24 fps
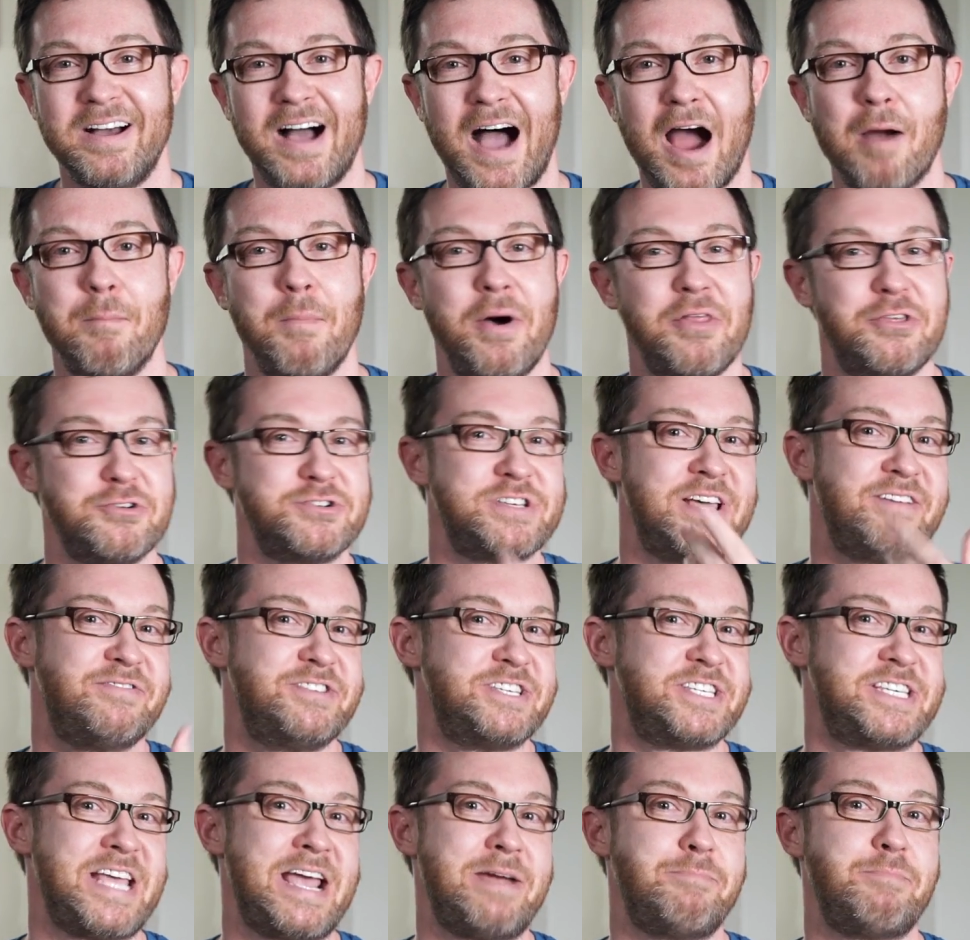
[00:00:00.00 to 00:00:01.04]
Our mothers have the
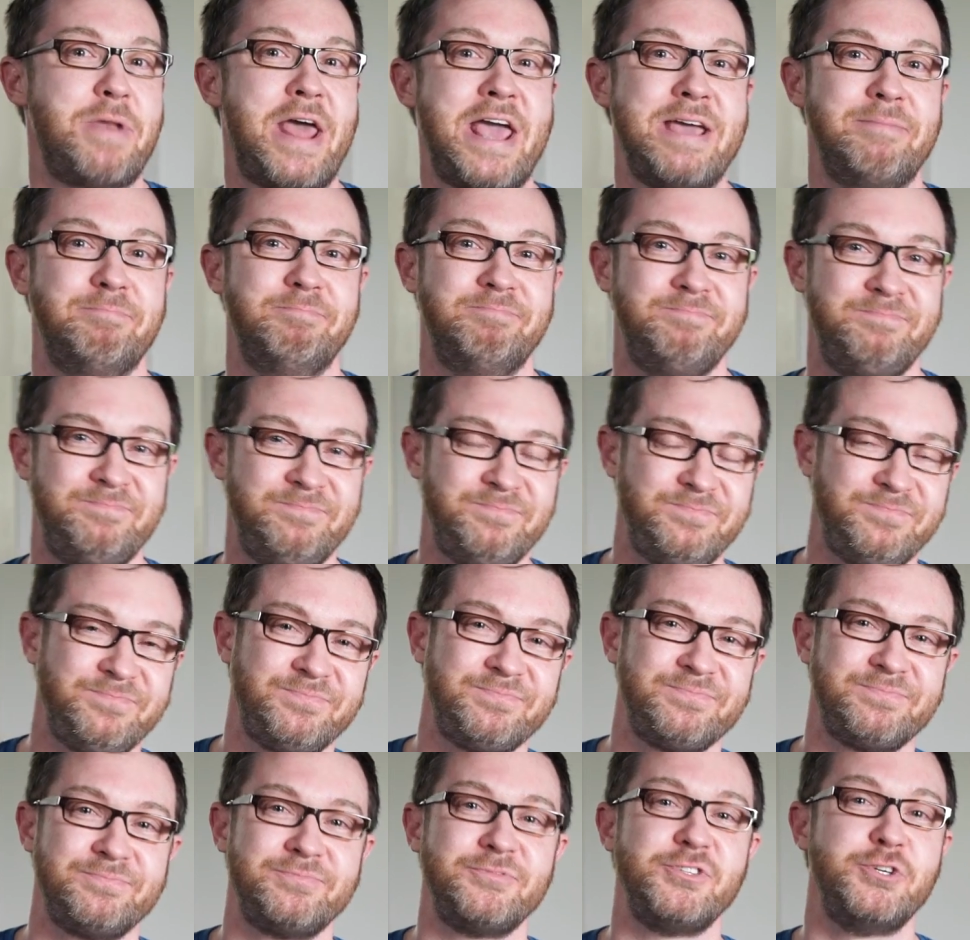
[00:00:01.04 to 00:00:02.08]
same name,
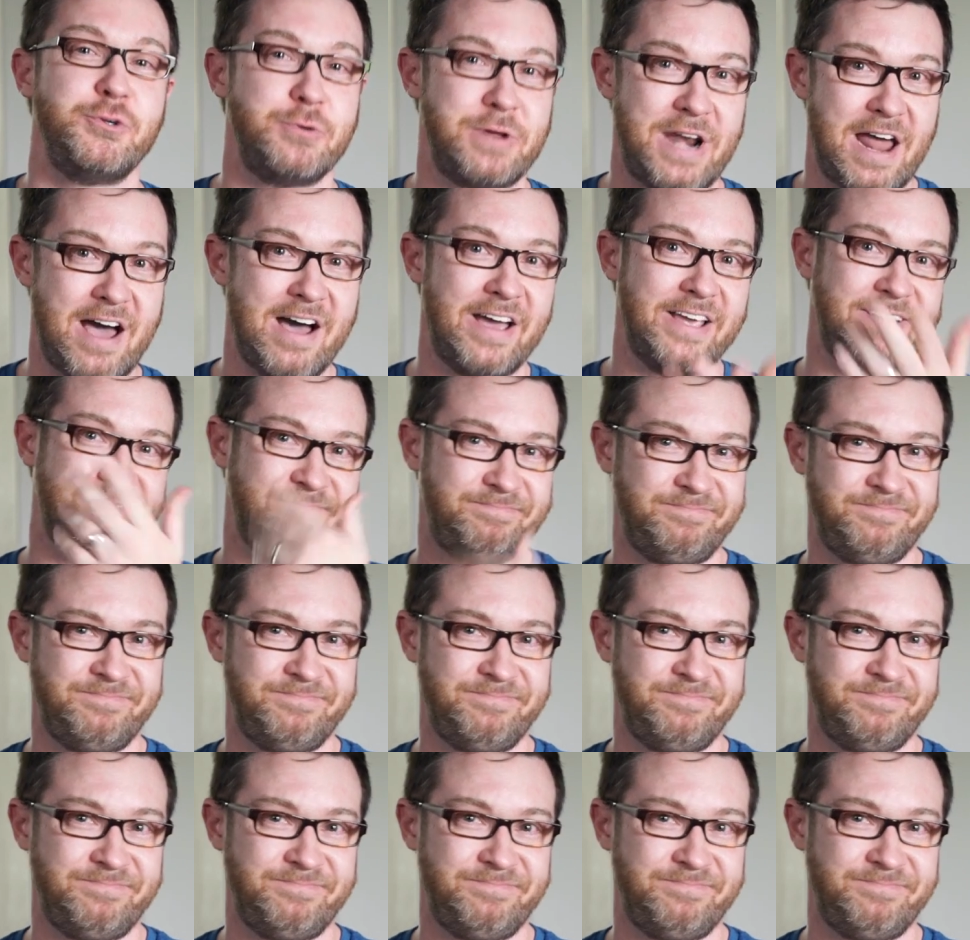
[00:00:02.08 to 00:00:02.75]
you and I.